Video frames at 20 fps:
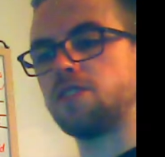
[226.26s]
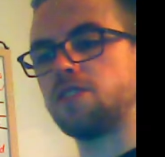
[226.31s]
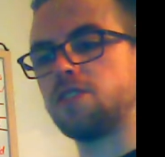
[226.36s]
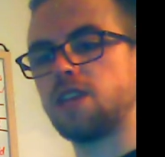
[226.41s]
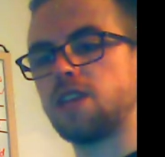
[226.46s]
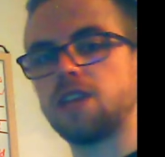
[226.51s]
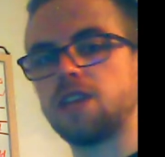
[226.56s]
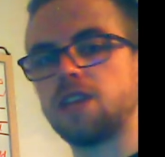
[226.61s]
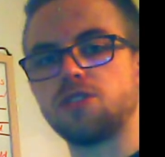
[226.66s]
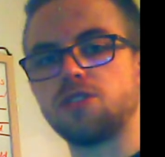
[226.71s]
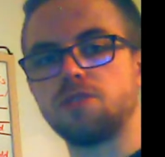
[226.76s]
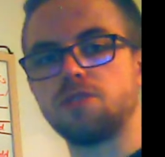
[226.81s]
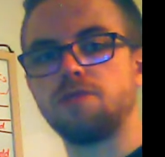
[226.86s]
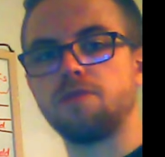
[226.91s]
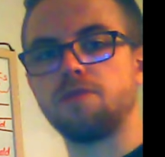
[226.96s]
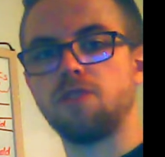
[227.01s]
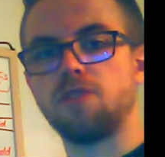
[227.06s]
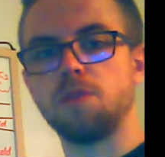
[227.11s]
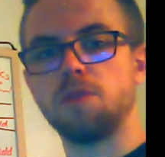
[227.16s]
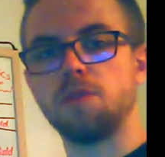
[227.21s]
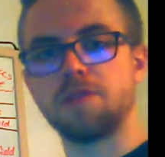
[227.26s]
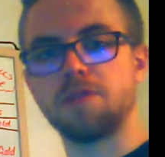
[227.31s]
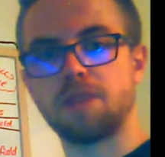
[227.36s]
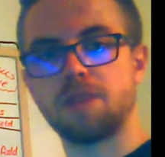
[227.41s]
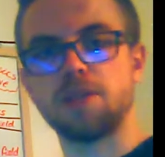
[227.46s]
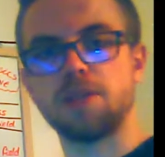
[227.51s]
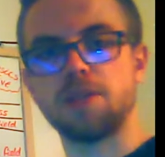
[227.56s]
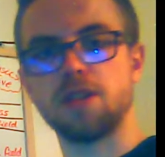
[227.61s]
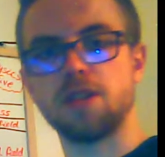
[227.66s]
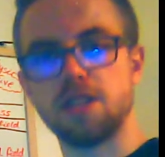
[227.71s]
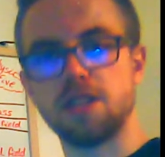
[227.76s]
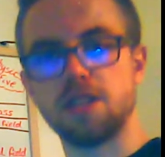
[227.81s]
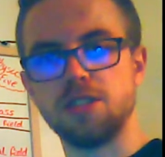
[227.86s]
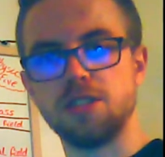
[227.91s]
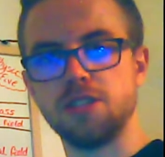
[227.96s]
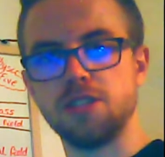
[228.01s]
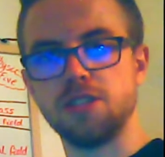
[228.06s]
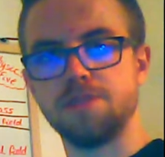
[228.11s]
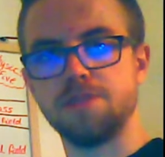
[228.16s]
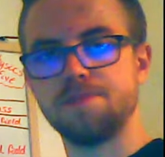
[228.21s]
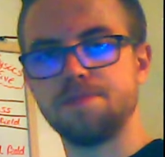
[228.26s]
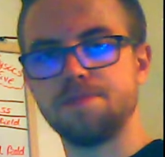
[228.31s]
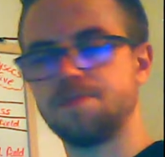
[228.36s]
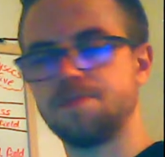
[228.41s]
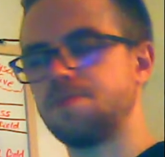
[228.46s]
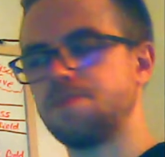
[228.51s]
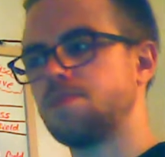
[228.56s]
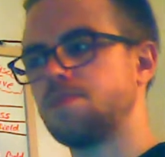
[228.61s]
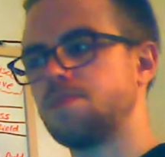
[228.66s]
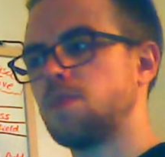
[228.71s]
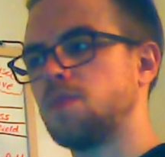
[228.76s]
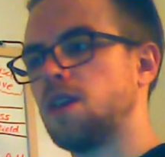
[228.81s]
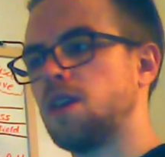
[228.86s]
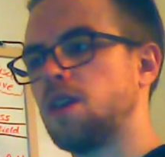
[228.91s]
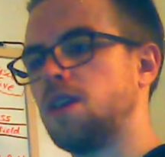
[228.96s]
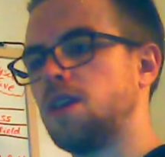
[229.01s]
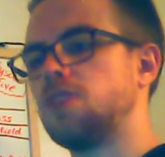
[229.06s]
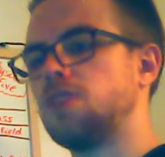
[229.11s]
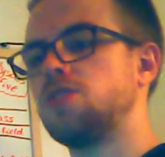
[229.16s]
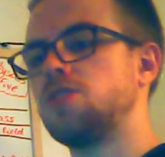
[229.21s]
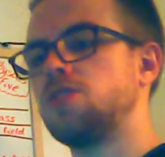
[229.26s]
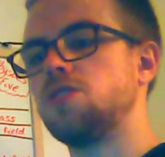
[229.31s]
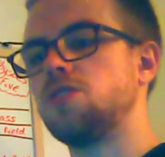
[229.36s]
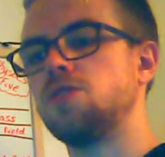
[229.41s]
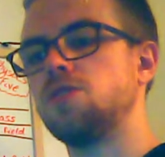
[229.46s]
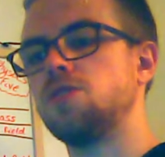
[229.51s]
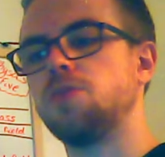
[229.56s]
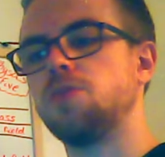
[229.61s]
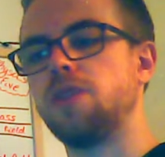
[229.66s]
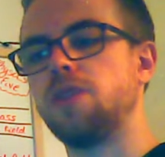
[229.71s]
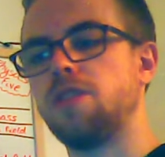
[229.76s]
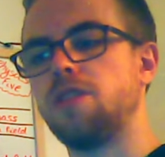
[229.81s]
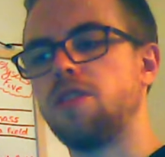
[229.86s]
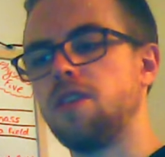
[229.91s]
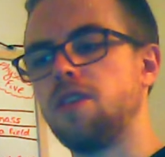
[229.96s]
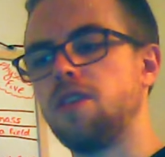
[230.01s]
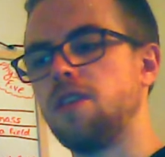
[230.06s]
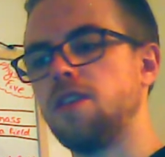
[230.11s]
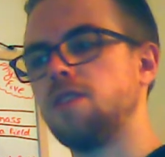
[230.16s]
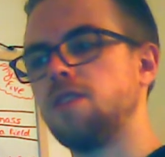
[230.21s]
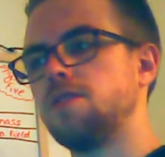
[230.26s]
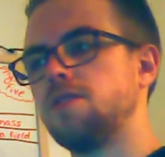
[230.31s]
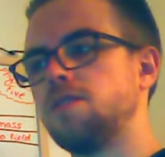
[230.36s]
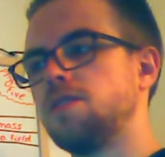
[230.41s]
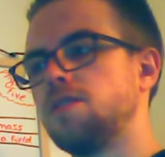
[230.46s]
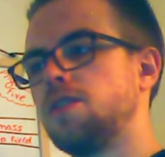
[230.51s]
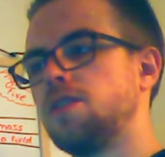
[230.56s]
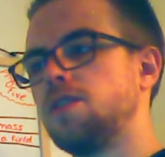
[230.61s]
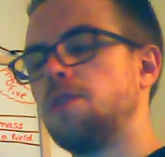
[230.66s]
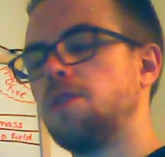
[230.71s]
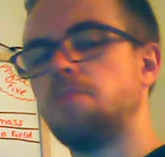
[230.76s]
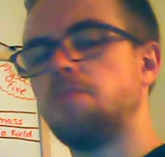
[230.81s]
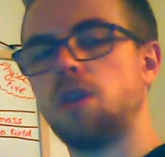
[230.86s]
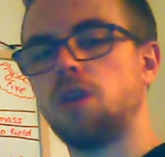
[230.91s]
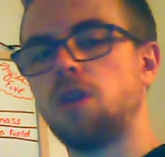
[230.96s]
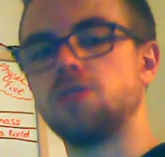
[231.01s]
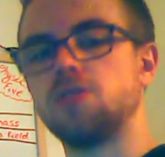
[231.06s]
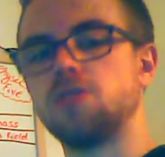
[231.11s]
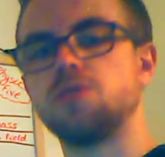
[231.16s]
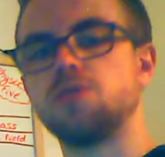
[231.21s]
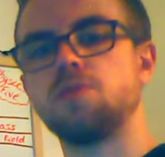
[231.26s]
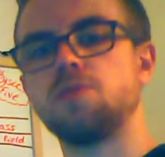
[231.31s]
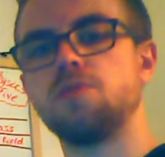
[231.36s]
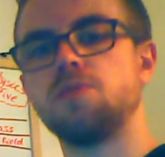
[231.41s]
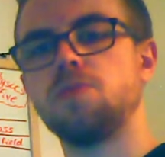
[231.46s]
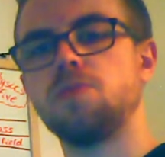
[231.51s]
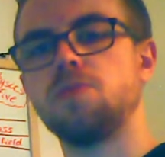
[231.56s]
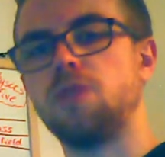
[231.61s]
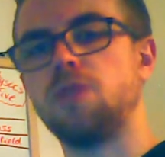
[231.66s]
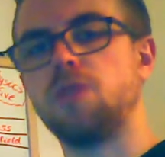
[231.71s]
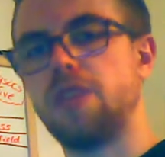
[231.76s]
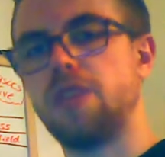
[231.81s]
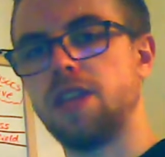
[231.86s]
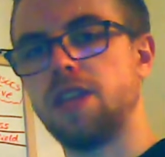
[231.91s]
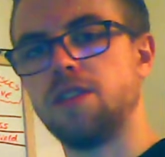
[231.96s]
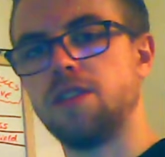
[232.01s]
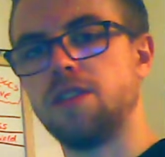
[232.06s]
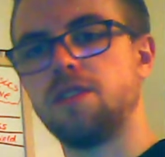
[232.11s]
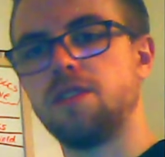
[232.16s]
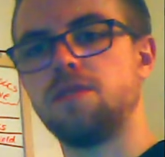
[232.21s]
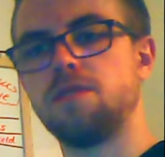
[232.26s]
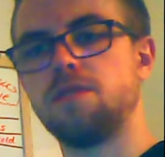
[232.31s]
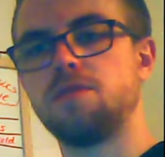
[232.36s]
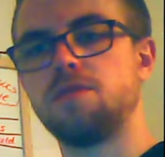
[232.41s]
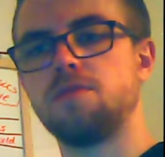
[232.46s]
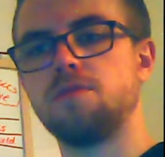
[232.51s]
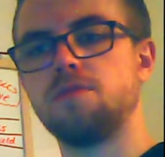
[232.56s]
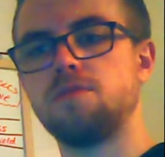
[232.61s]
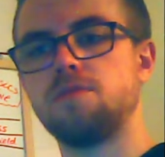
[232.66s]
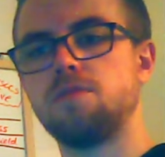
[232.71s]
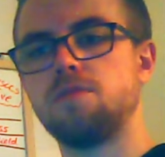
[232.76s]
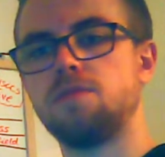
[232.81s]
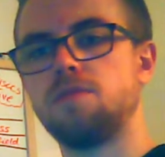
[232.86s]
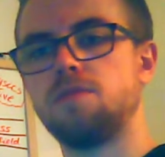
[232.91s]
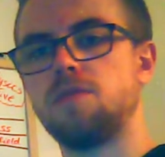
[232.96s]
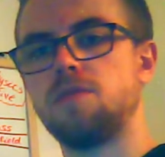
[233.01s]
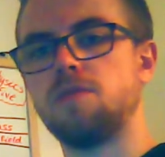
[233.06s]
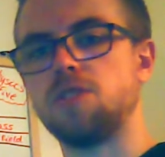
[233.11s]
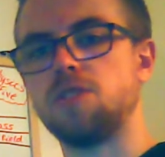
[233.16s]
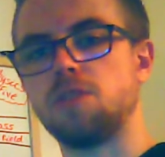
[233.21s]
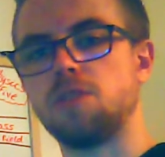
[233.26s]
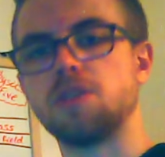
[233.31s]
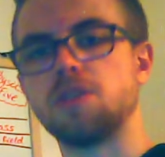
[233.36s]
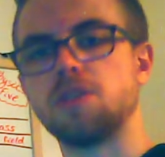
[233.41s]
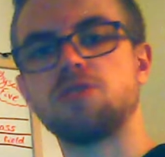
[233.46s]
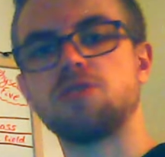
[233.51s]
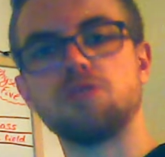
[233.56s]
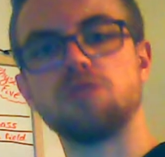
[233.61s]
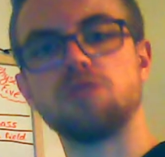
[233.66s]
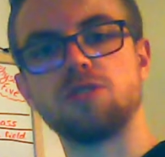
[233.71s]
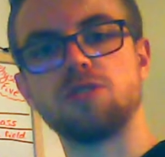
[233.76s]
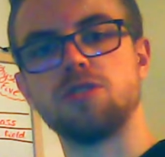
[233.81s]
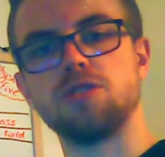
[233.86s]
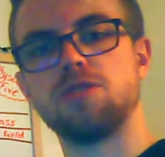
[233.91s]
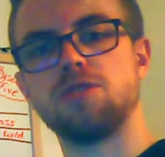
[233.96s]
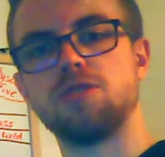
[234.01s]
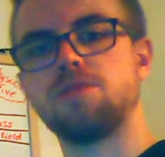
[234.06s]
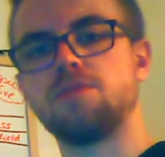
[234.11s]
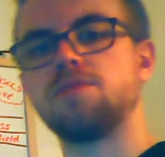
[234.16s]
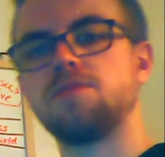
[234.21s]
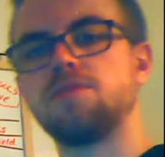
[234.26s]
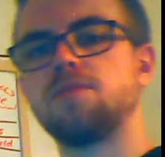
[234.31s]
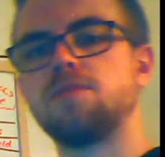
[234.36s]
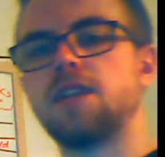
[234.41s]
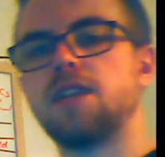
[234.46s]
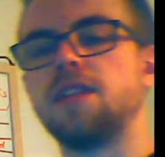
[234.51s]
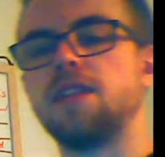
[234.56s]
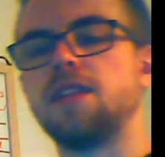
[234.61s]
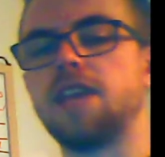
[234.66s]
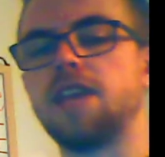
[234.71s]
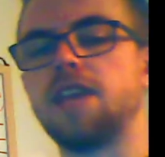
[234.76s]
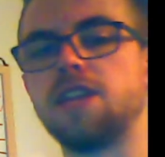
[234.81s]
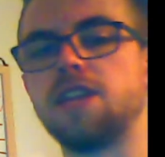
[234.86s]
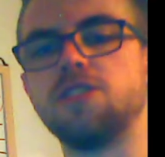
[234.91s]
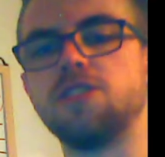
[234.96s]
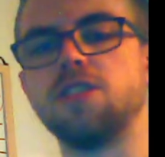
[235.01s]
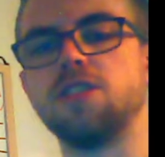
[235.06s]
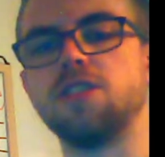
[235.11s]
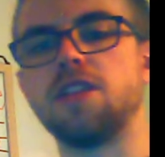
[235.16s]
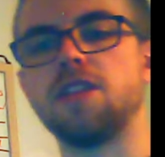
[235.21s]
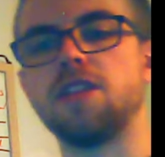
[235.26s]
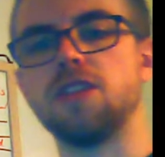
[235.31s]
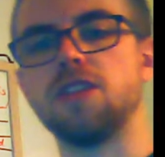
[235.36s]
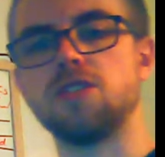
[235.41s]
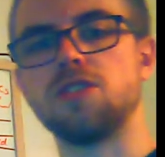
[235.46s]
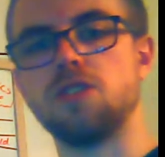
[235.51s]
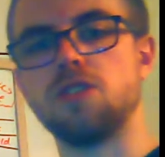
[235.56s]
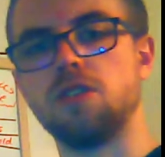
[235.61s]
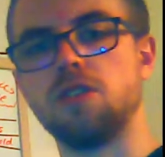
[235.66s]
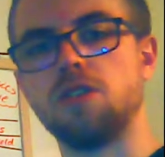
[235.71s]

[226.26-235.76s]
that as some form of chemical energy. It's to do with the bonds within atomic structures and the energy that they store.